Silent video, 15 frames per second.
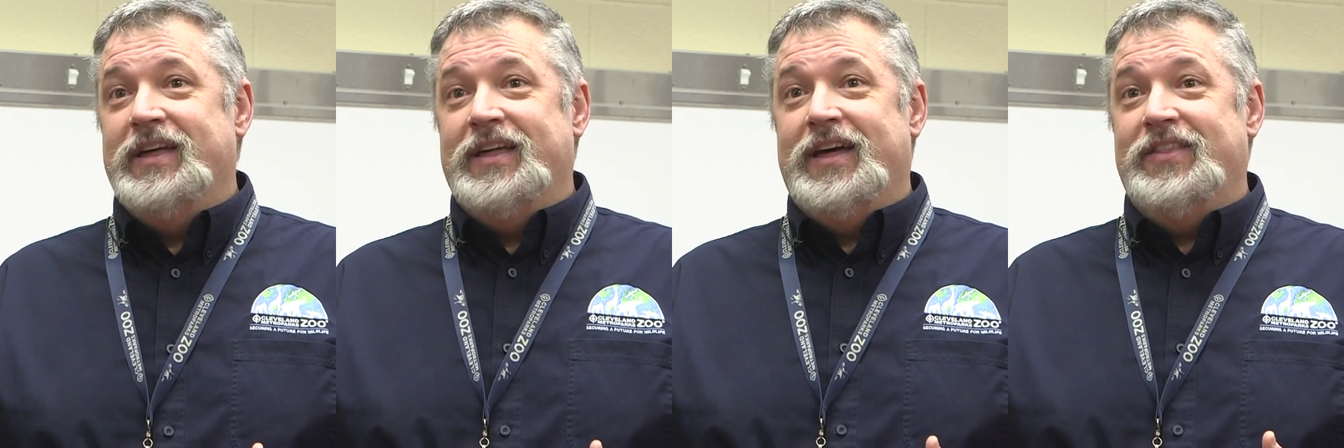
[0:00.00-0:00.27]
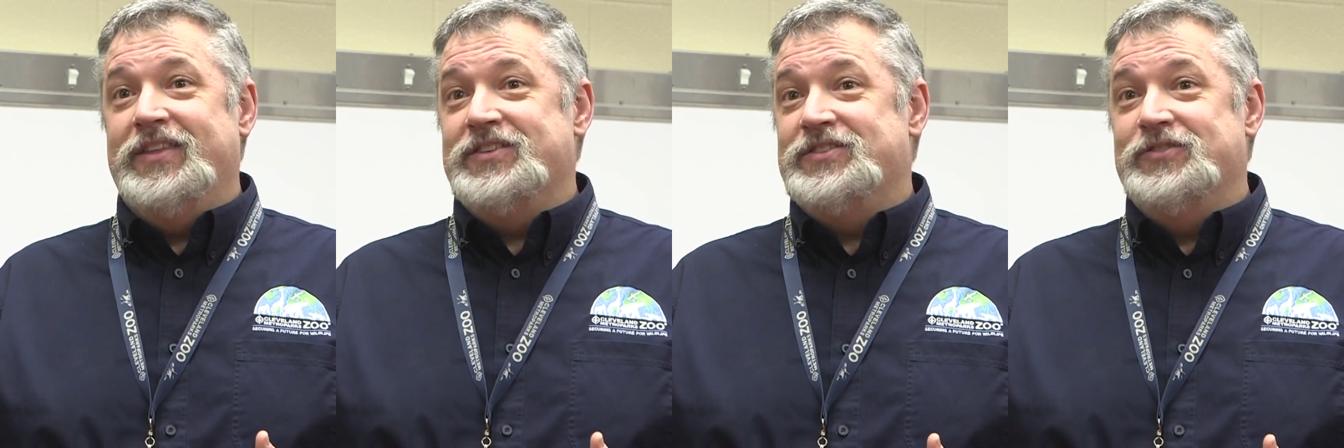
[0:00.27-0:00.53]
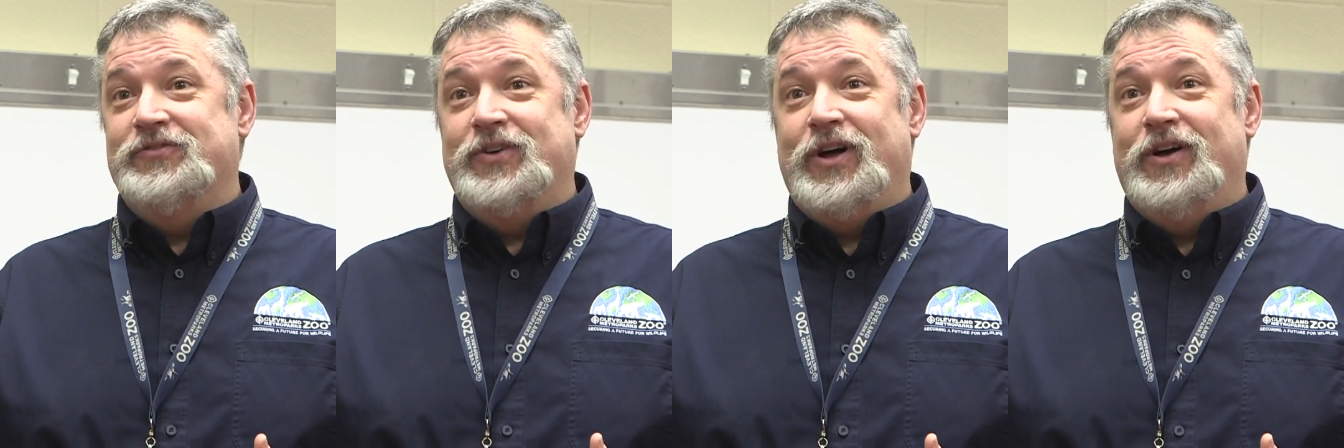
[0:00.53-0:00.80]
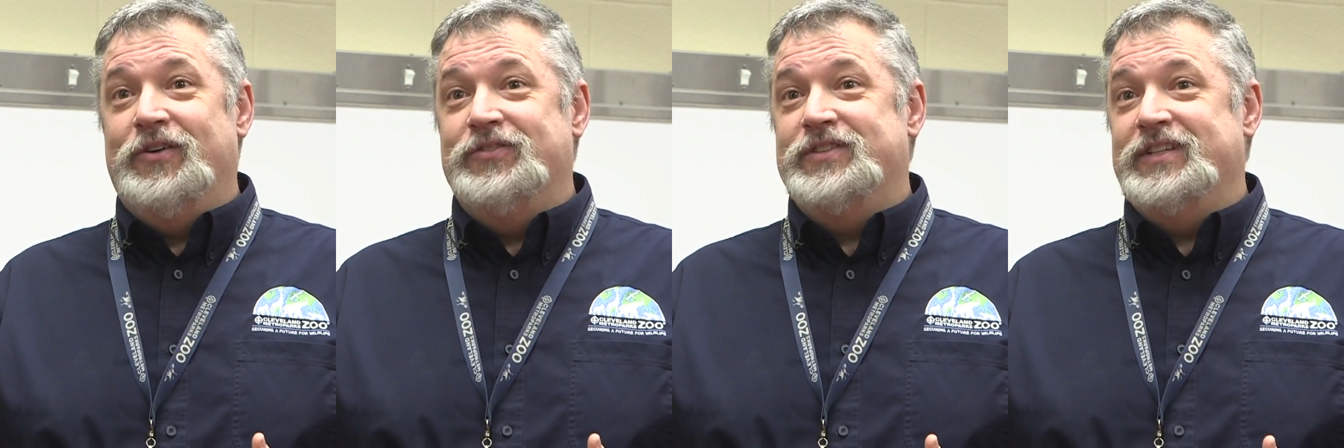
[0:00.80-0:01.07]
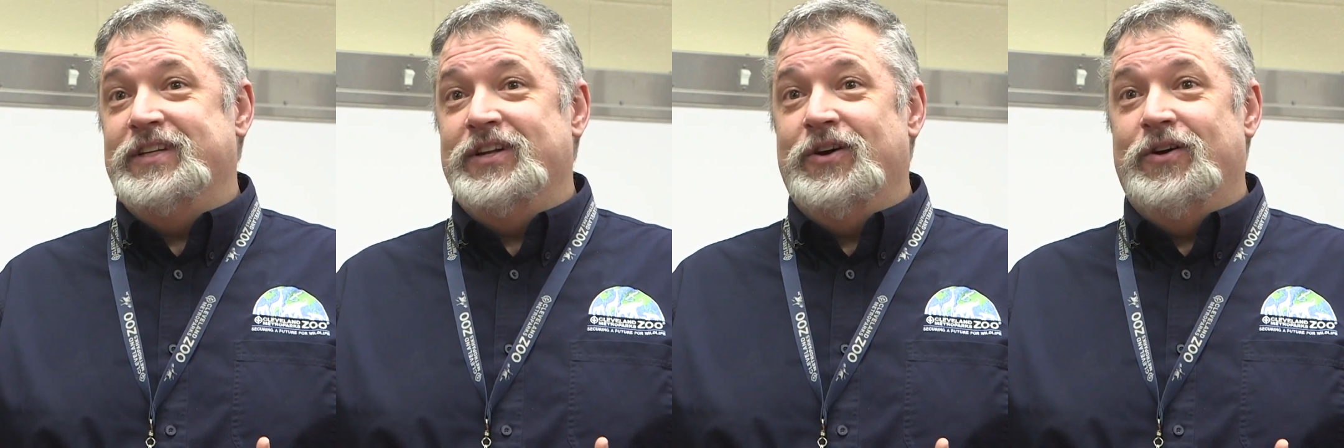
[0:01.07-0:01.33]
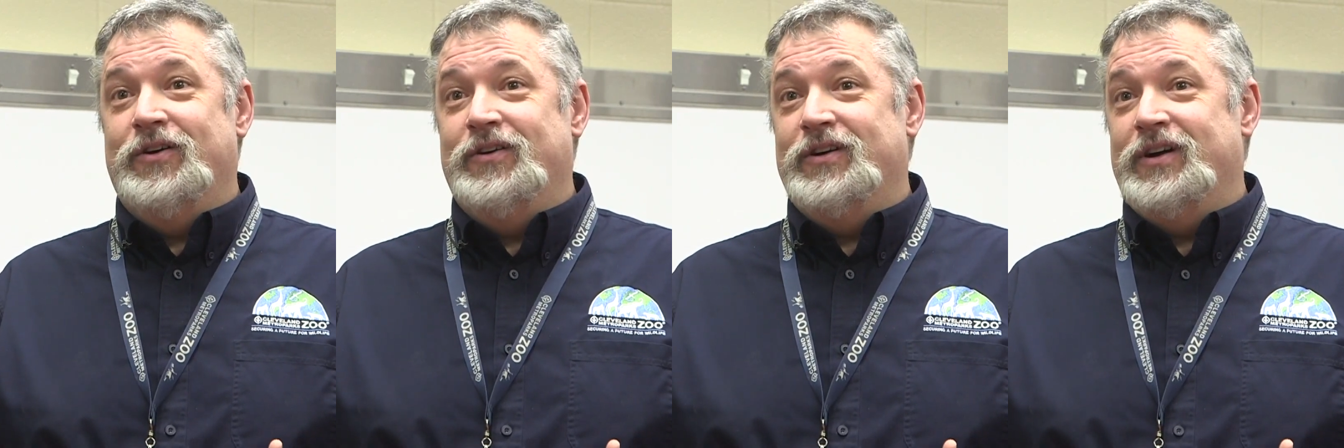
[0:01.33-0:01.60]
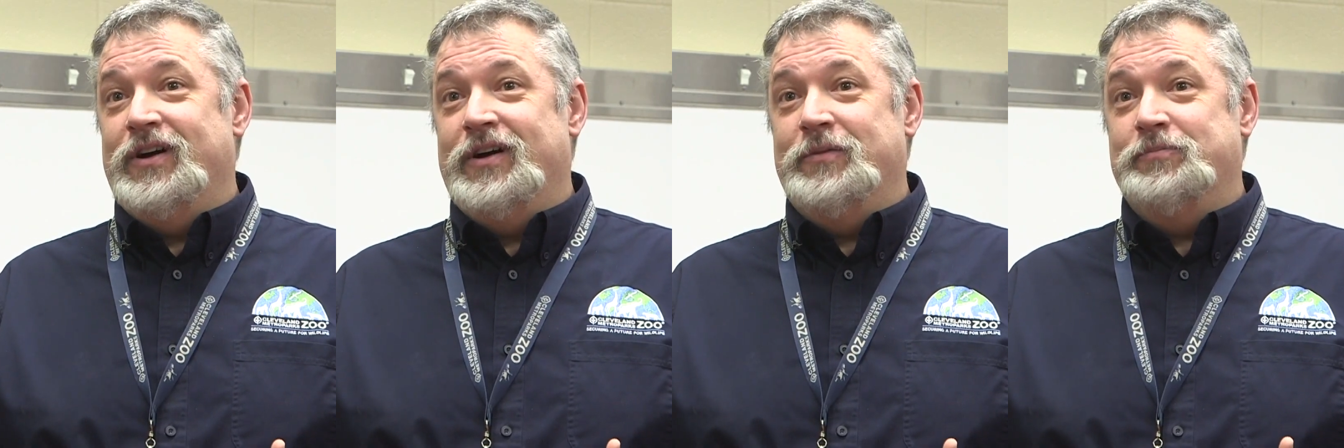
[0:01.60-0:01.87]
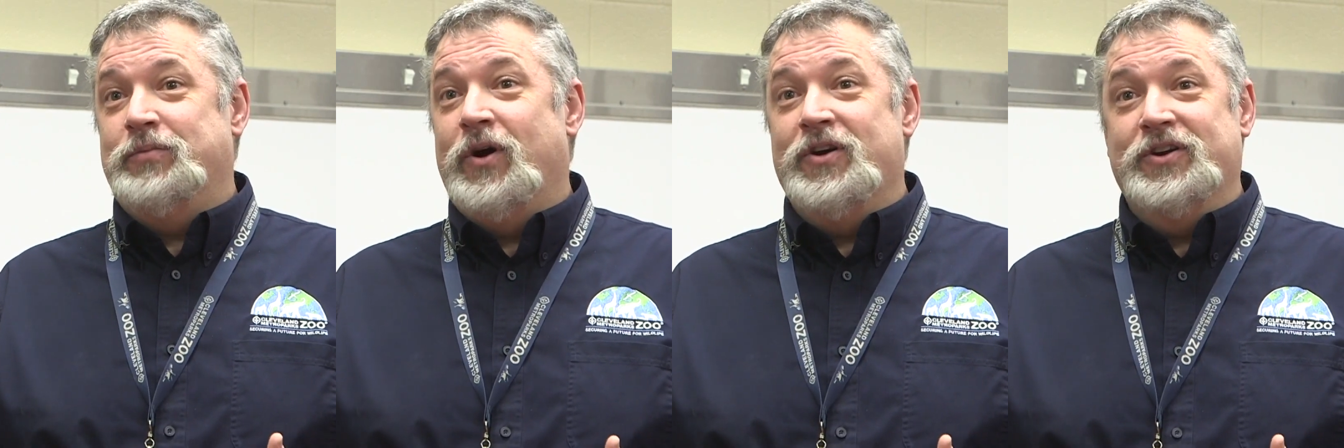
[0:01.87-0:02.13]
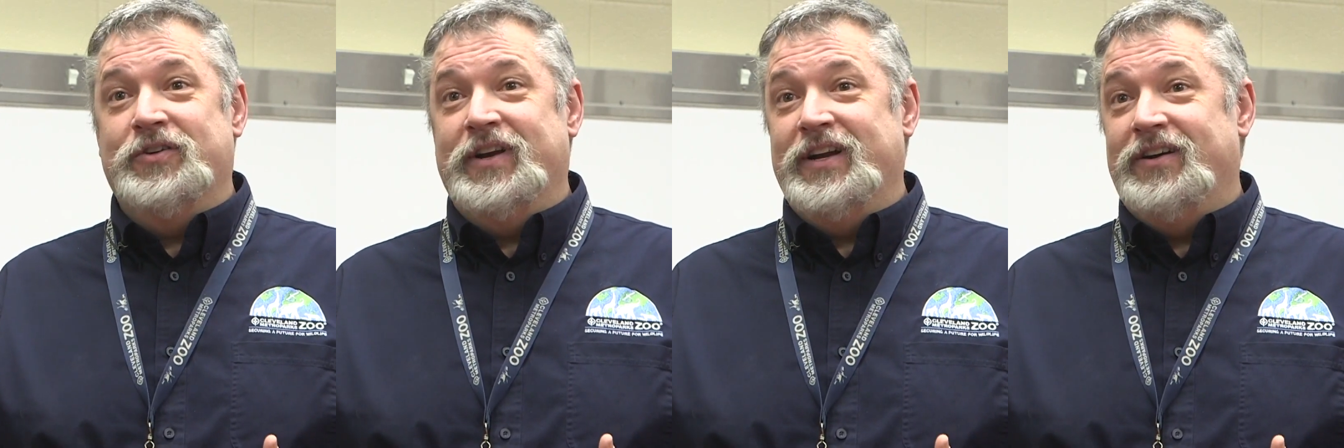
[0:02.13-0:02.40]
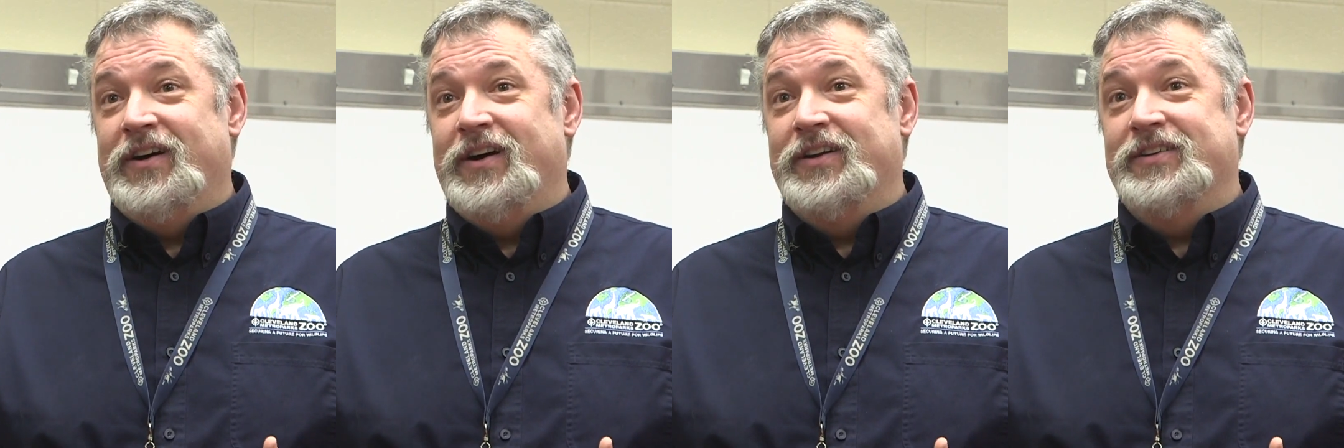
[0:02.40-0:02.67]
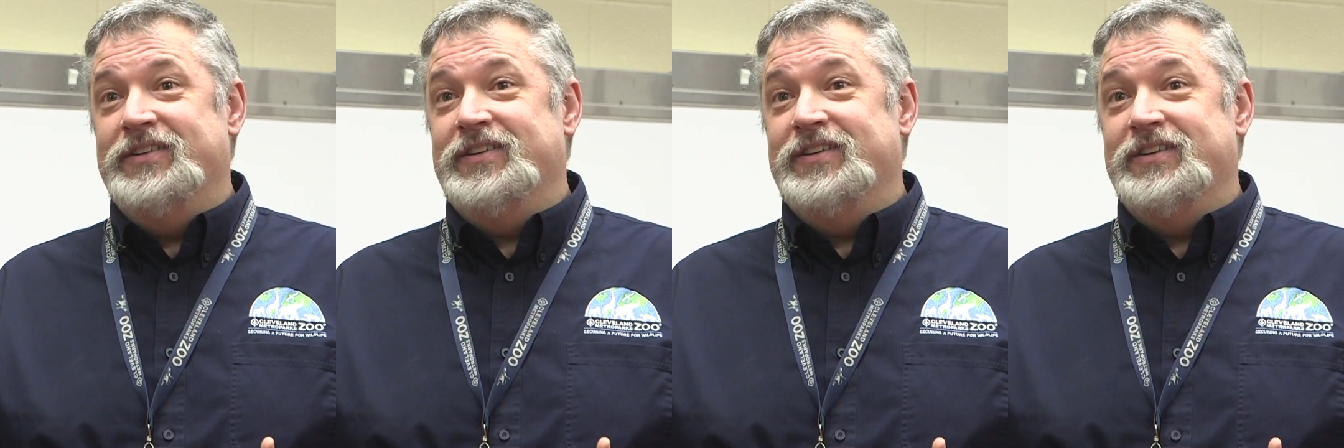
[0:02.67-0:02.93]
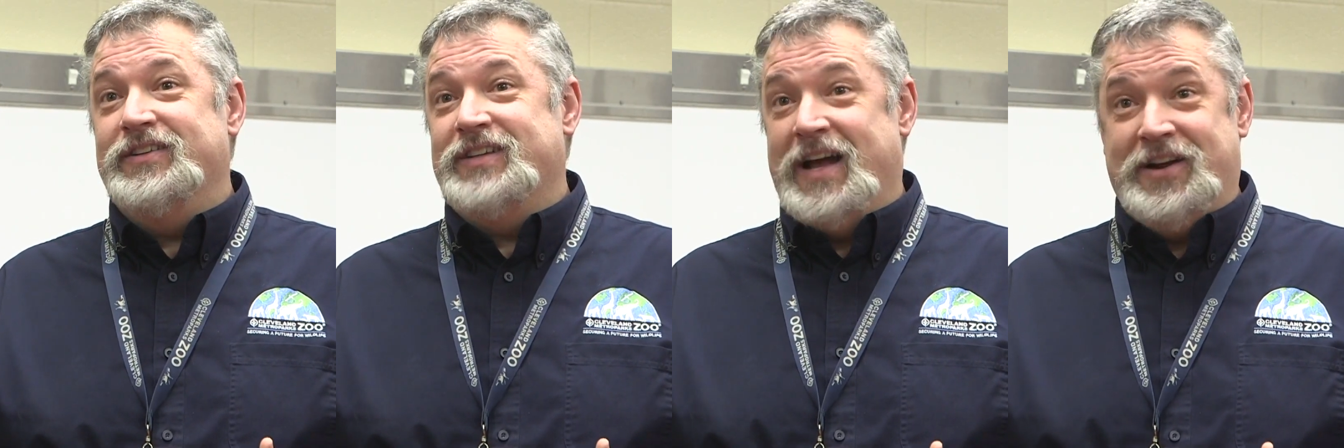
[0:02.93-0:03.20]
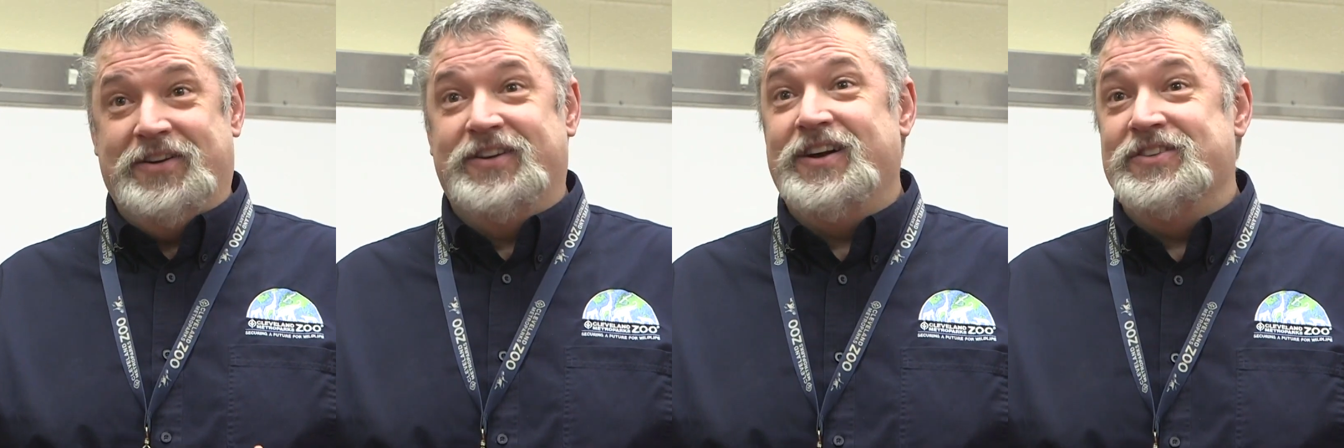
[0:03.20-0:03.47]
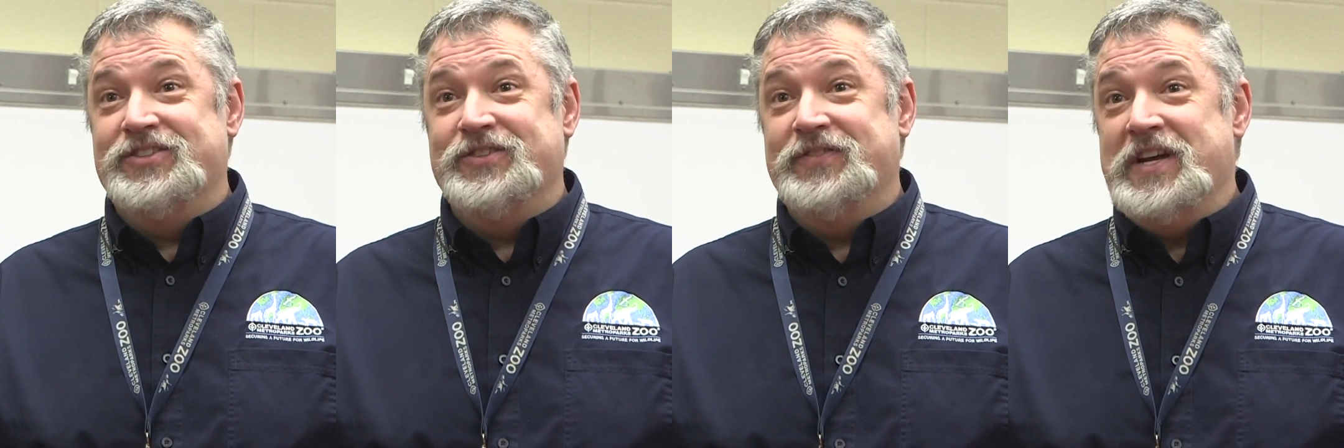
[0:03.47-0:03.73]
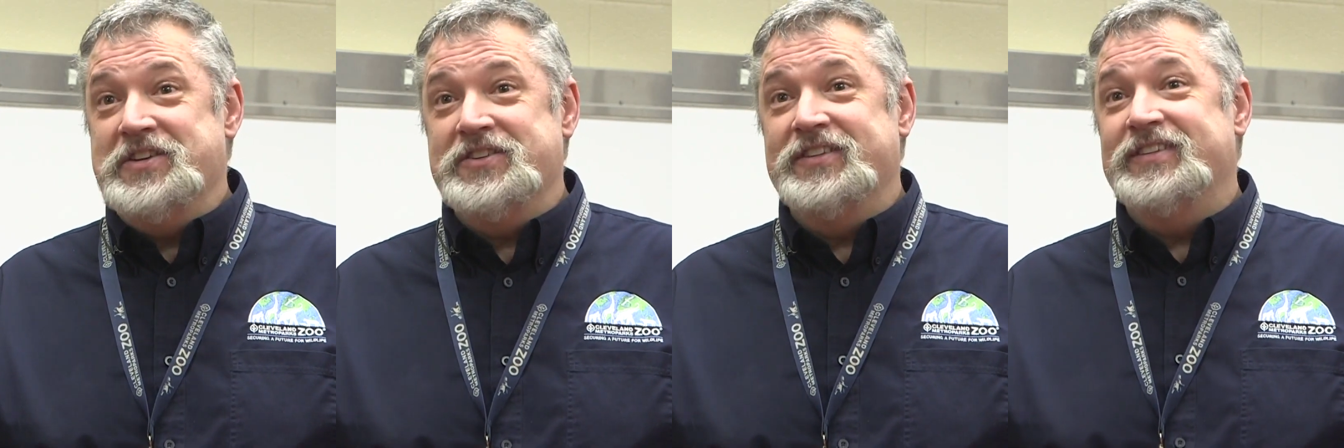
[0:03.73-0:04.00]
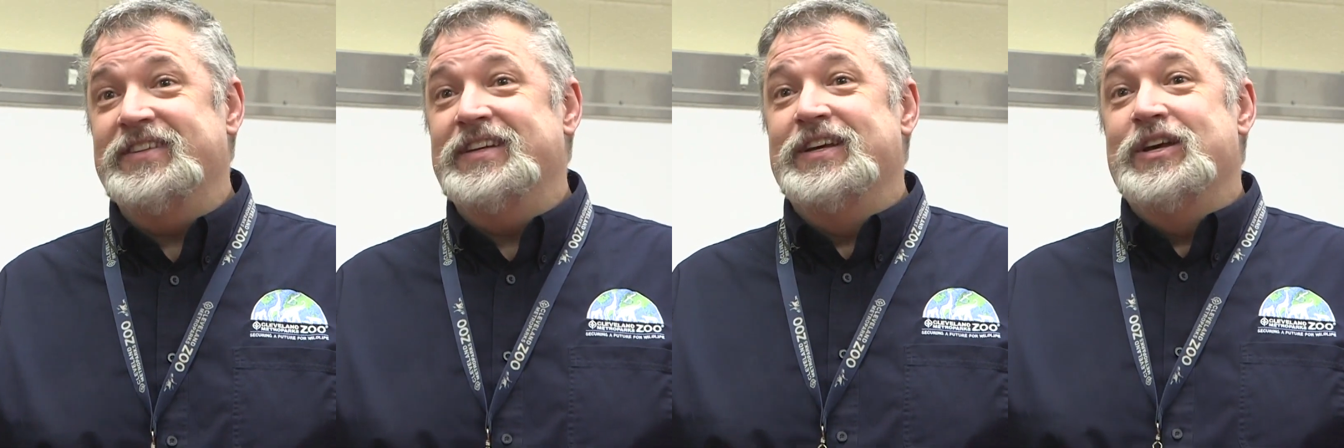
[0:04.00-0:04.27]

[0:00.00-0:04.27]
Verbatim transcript: uh, this involves, you know, um, partnering on tiger conservation,